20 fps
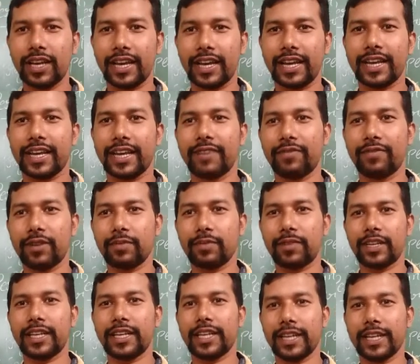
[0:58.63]
and
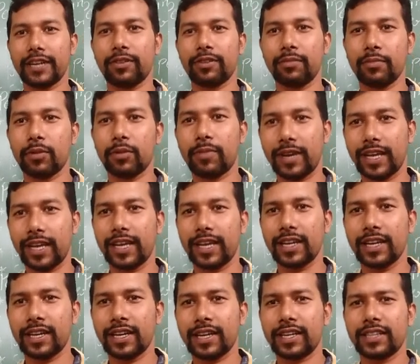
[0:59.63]
everybody have mobile.
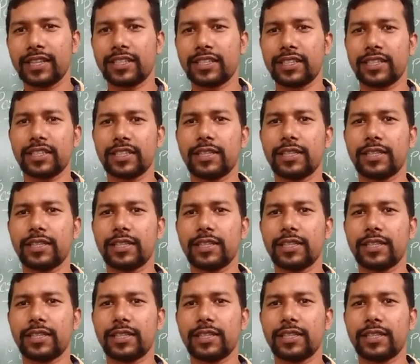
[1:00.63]
This